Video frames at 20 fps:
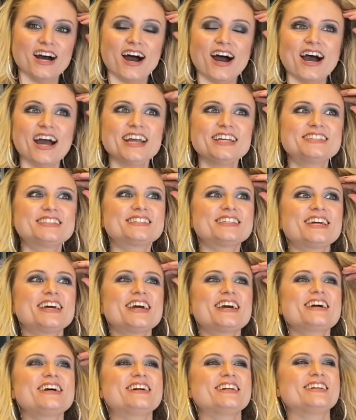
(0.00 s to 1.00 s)
I
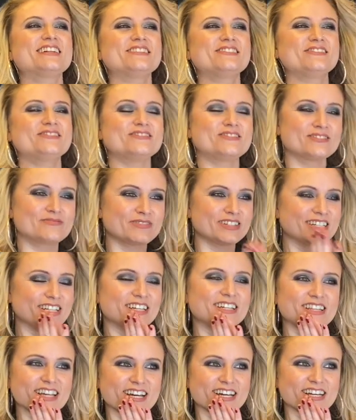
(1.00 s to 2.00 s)
did. Oh, we're bringing that